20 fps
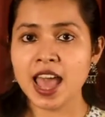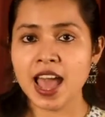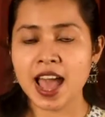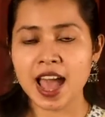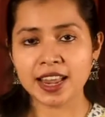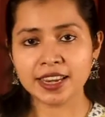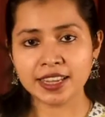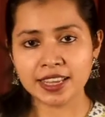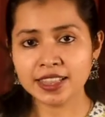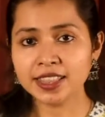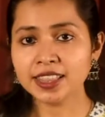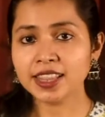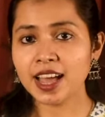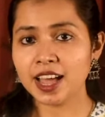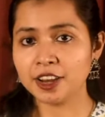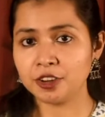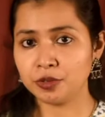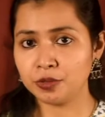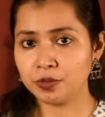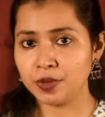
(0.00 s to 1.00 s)
and in
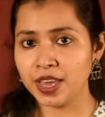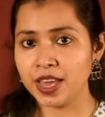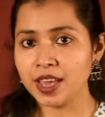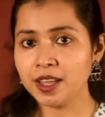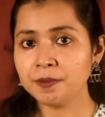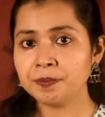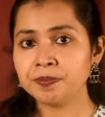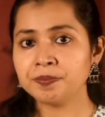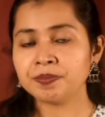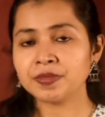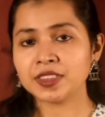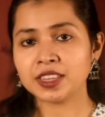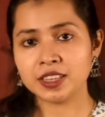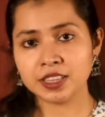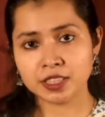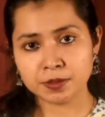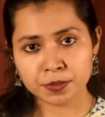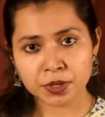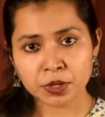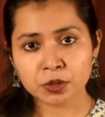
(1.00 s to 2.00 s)
that way
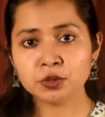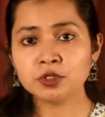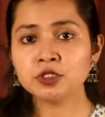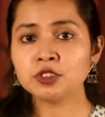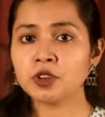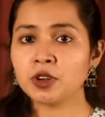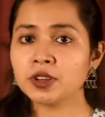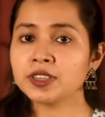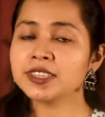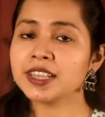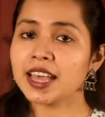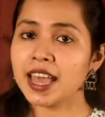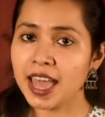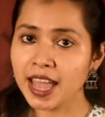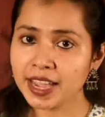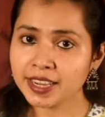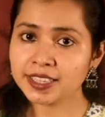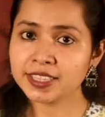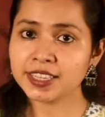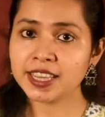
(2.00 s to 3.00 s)
these bihu songs
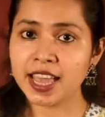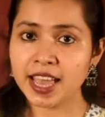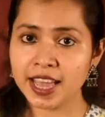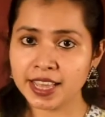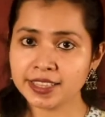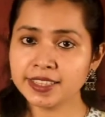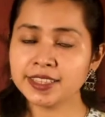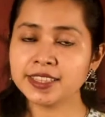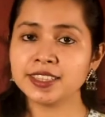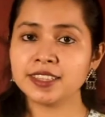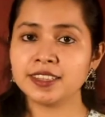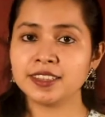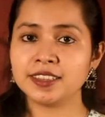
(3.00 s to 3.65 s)
act as